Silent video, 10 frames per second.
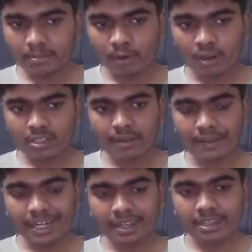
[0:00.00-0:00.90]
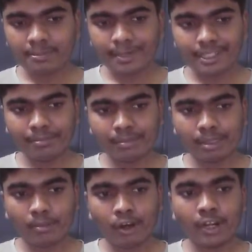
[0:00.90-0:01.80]
block 17 is present,
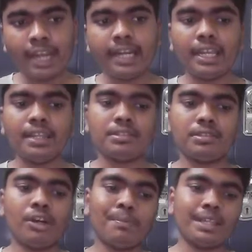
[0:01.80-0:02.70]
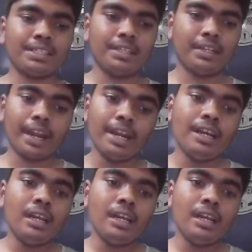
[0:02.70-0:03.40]
but block 18 is not present, right?